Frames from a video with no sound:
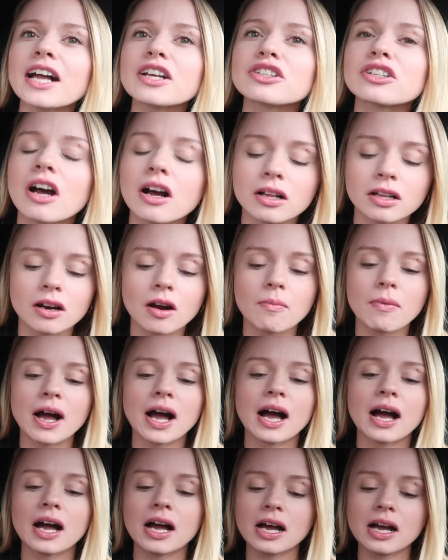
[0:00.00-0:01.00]
hot chocolate on
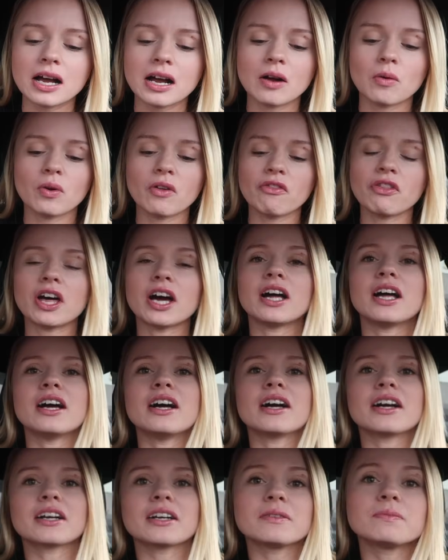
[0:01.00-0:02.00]
my eye. What the
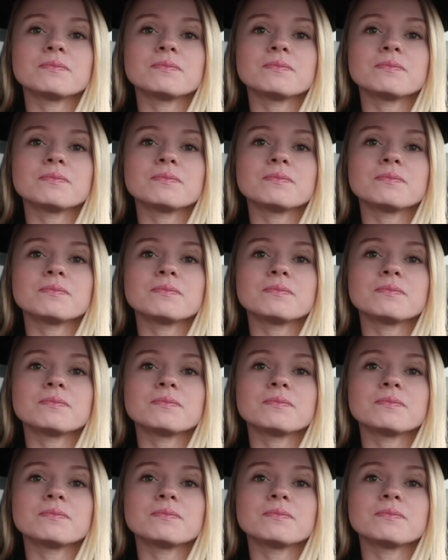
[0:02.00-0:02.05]
heck?